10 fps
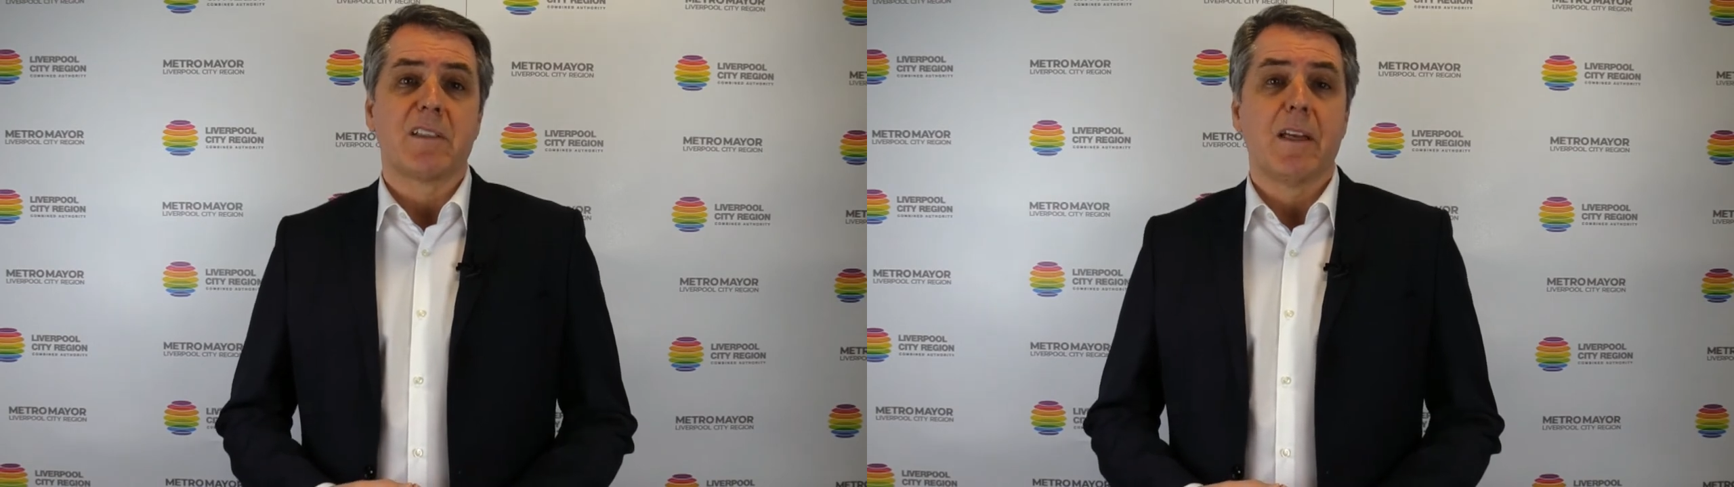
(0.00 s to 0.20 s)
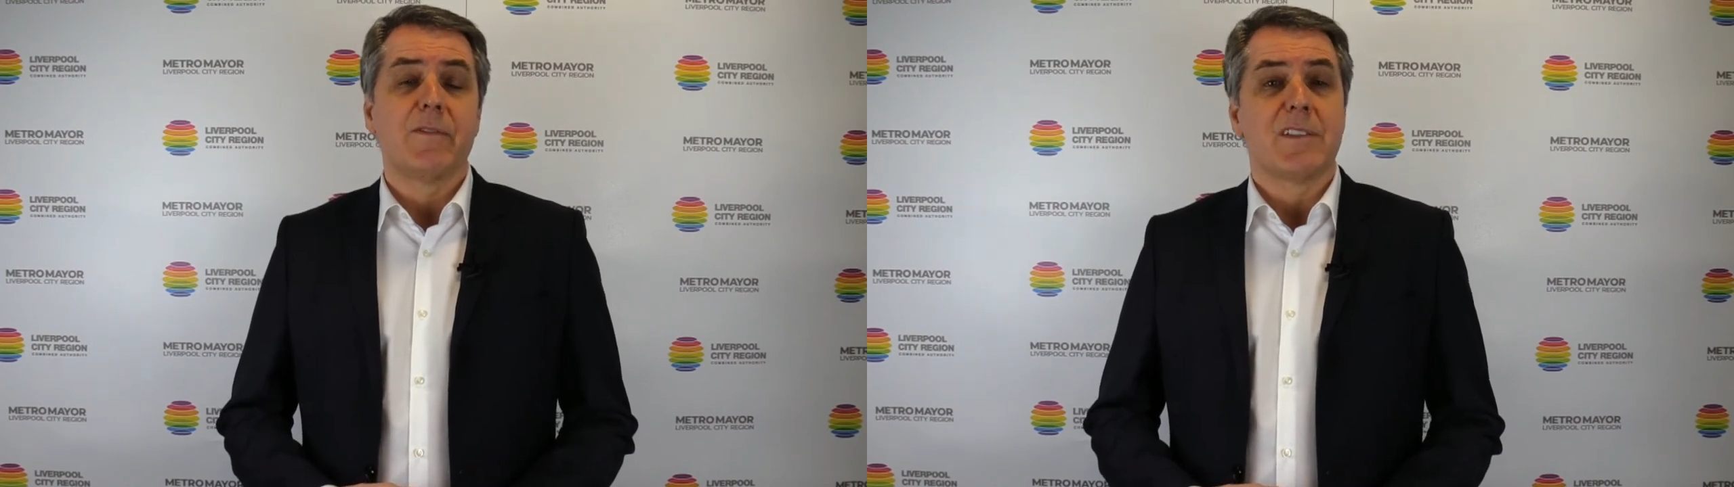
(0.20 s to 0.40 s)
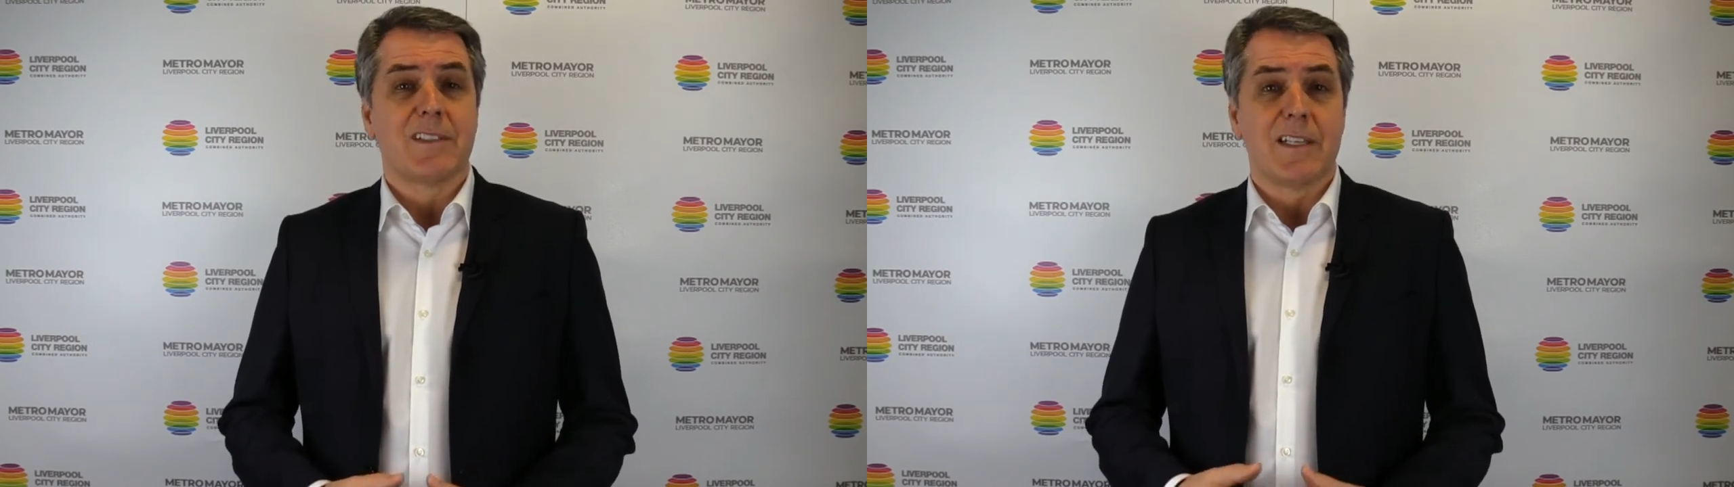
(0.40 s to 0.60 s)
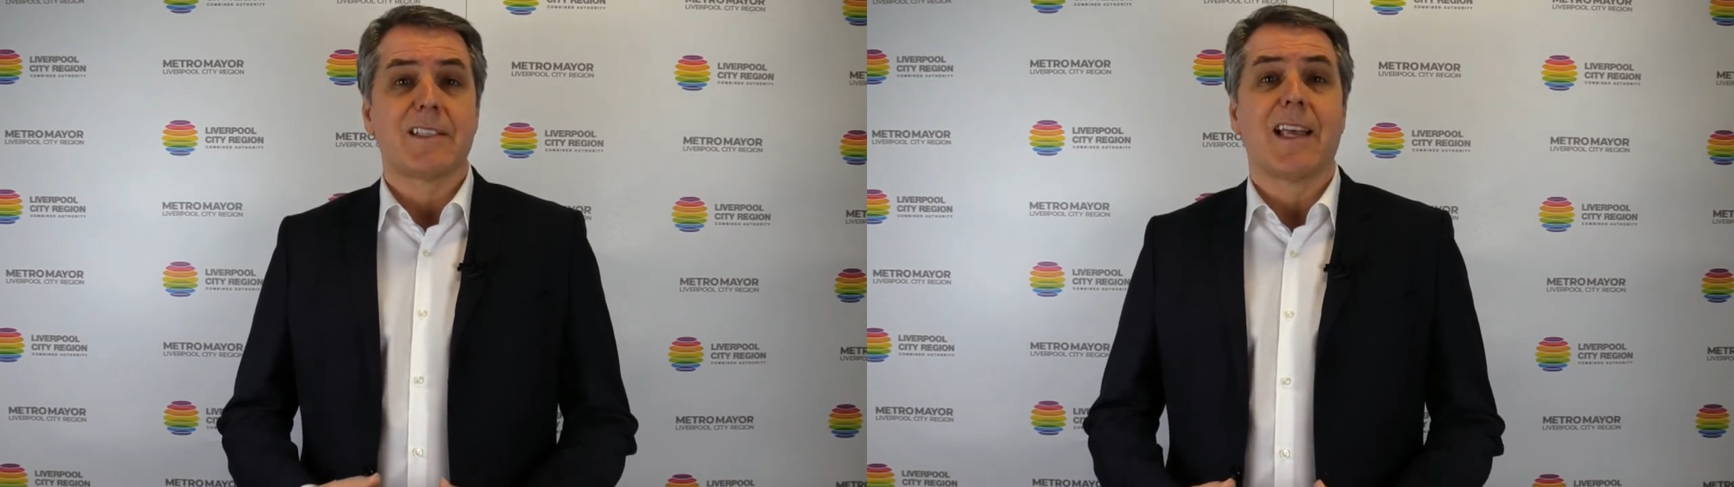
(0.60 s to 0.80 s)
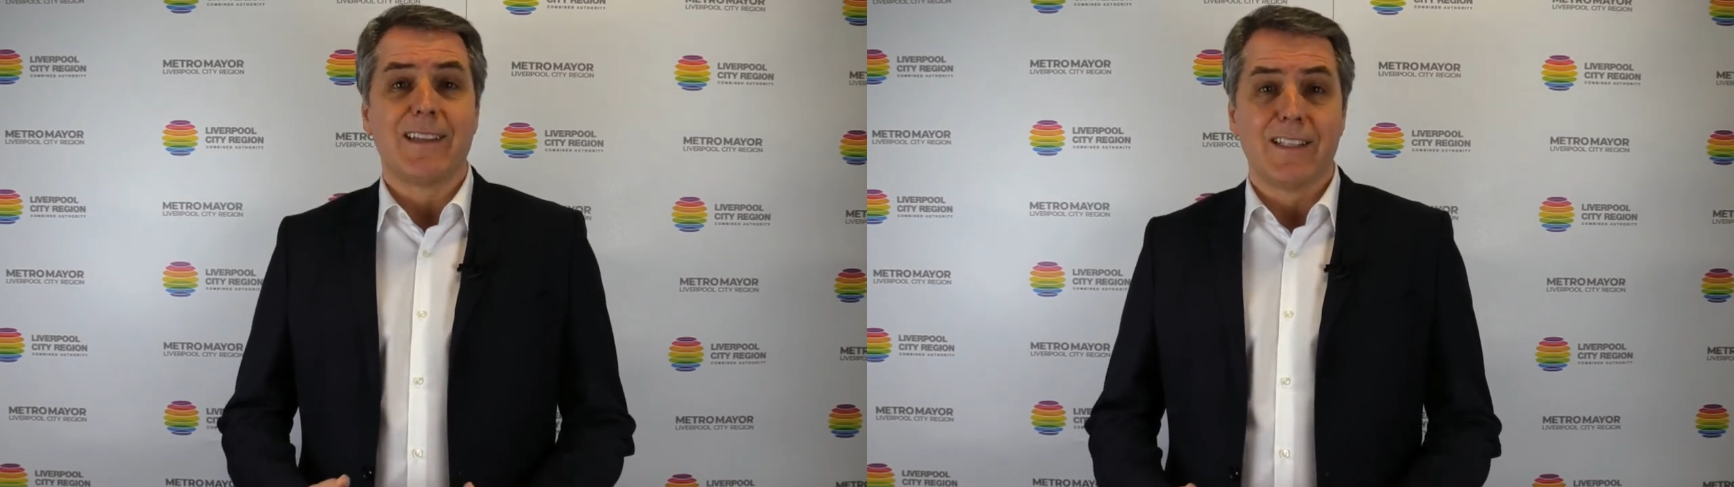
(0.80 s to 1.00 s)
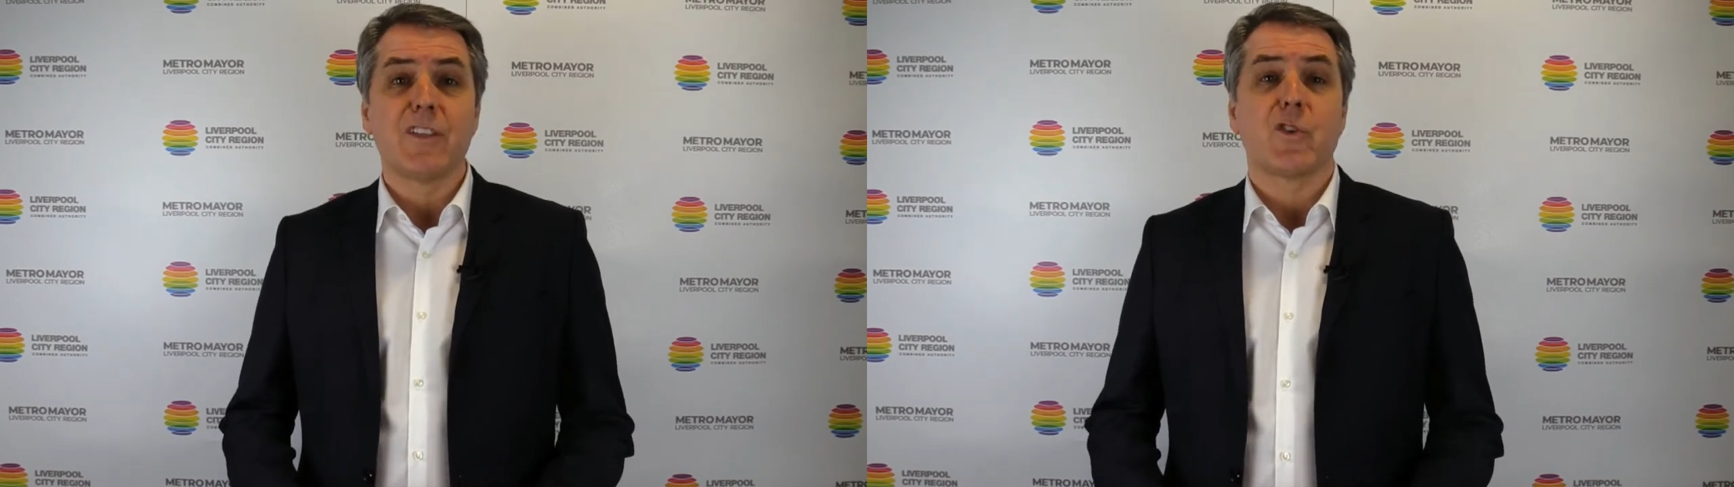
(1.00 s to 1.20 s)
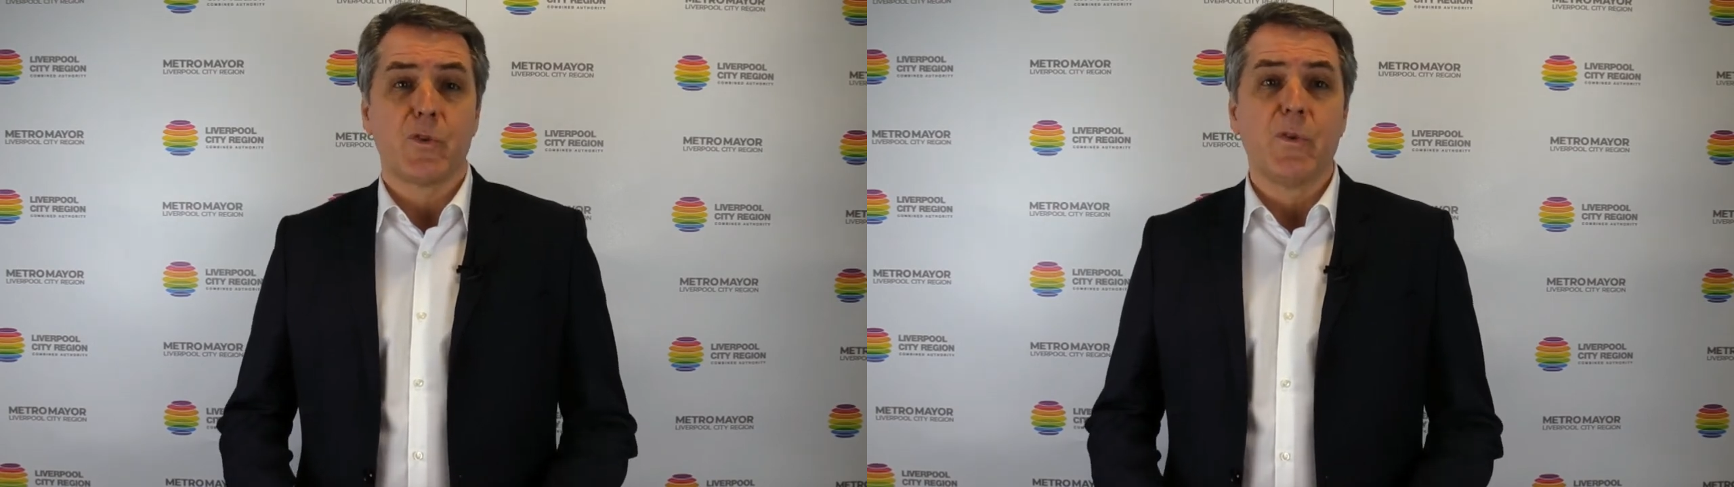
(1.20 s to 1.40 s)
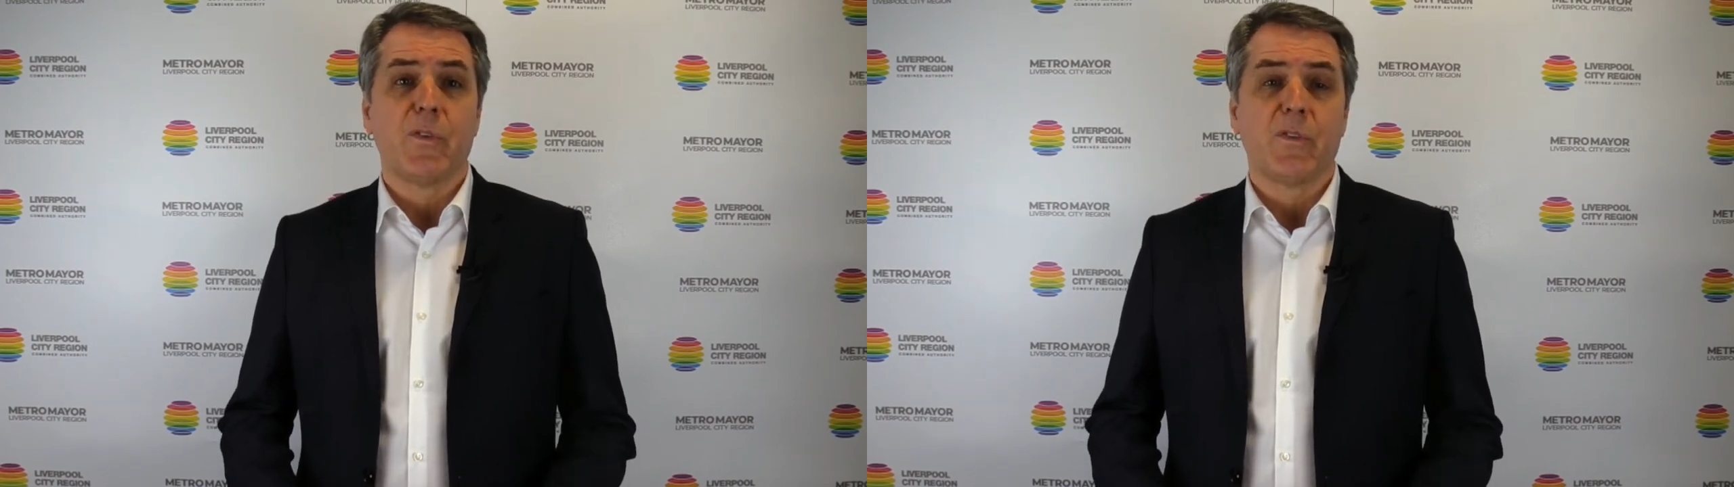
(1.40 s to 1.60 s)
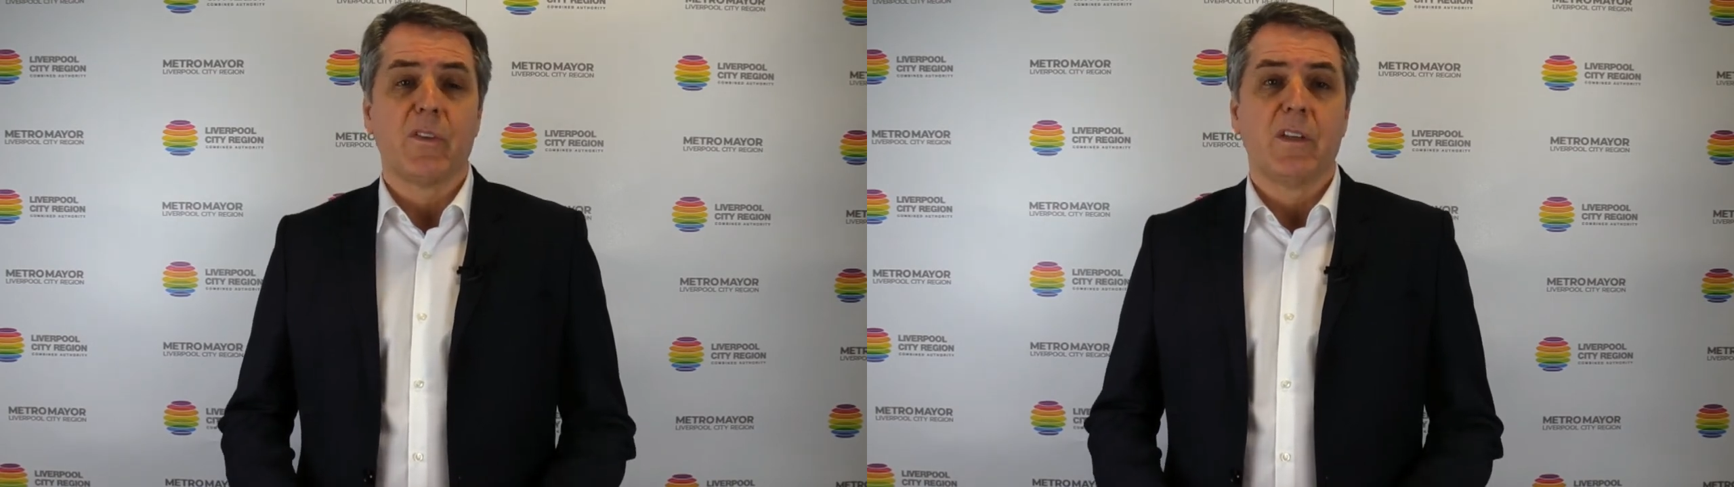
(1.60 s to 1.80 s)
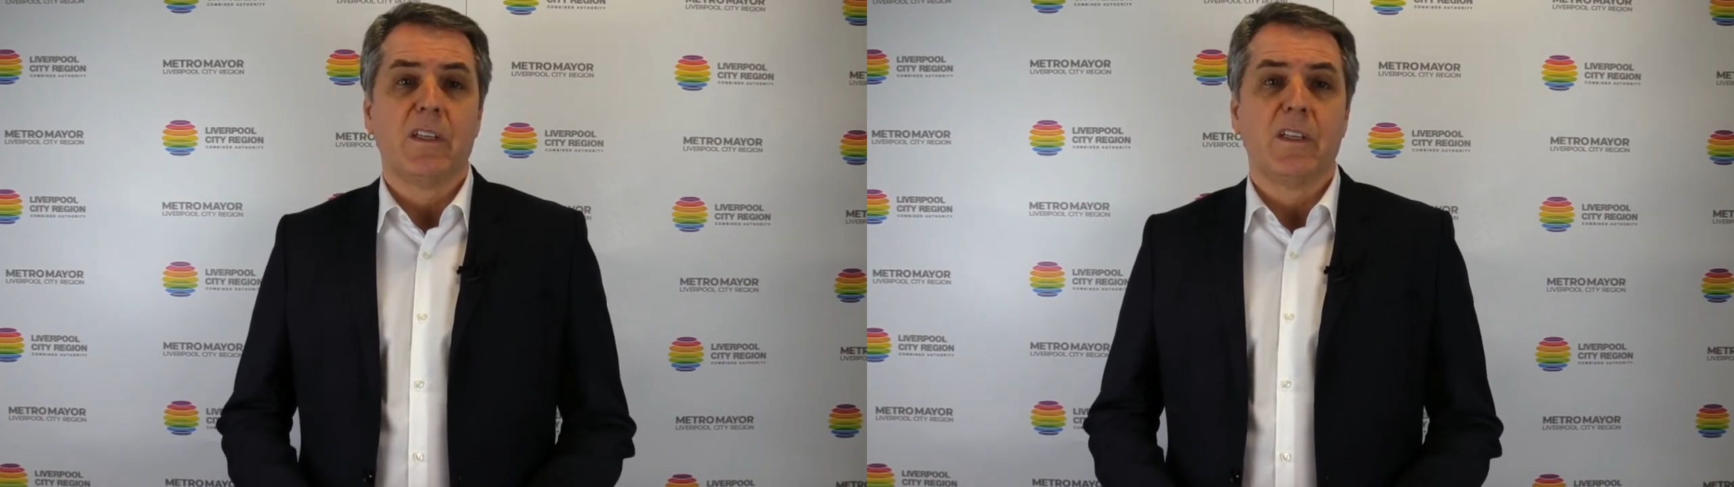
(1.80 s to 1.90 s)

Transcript: servants to tell the truth,